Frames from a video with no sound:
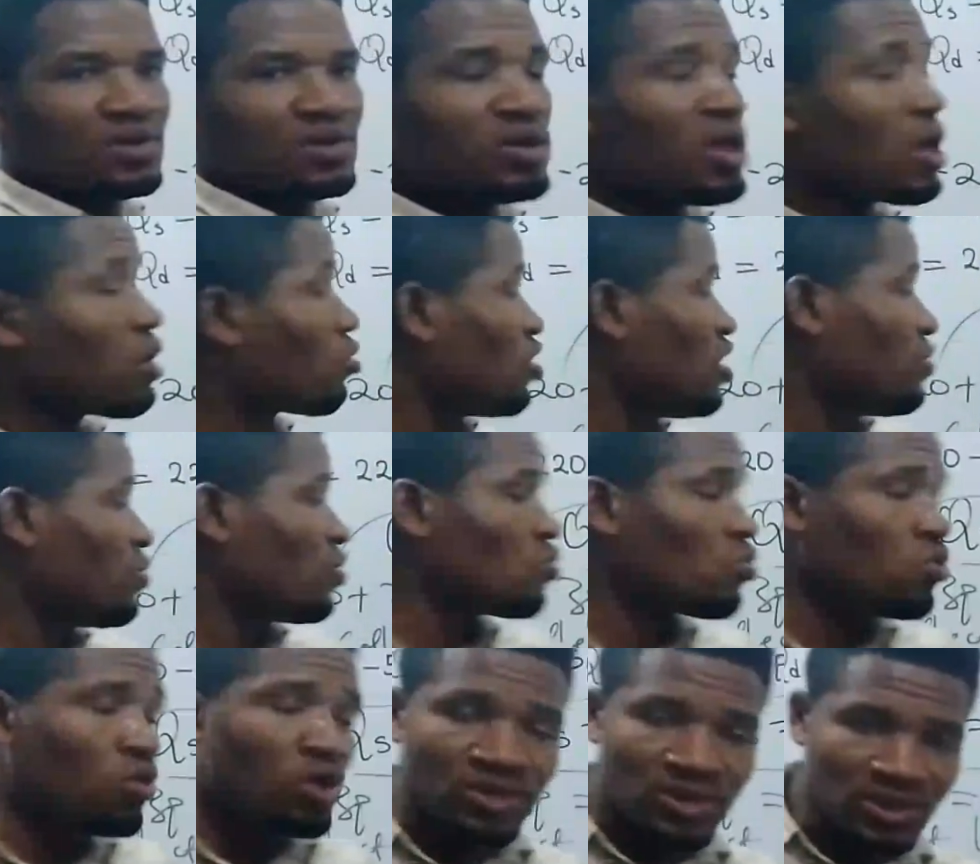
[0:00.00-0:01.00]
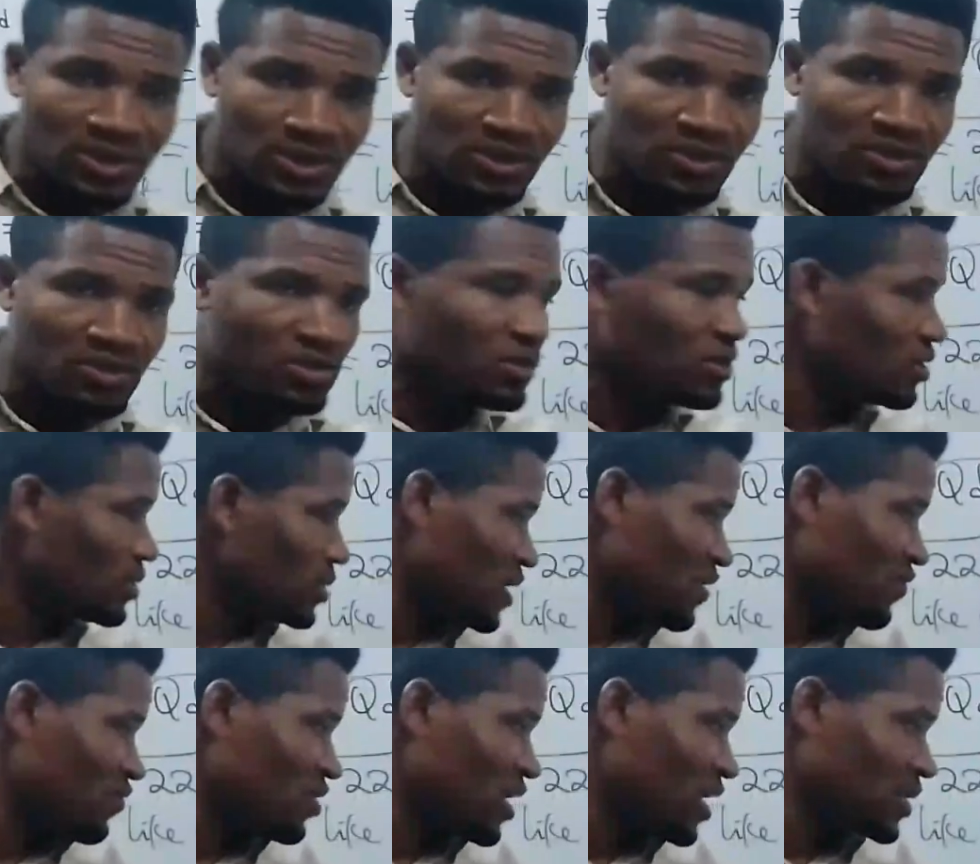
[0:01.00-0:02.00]
the equilibrium quantity is
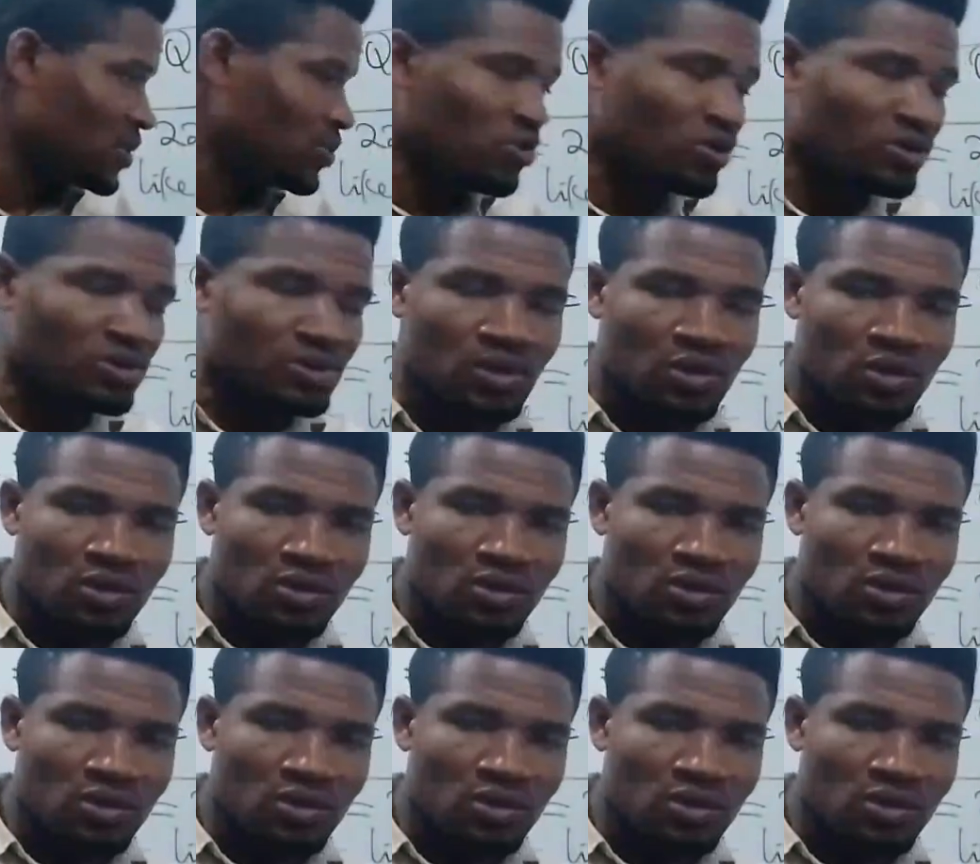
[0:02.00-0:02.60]
given as what?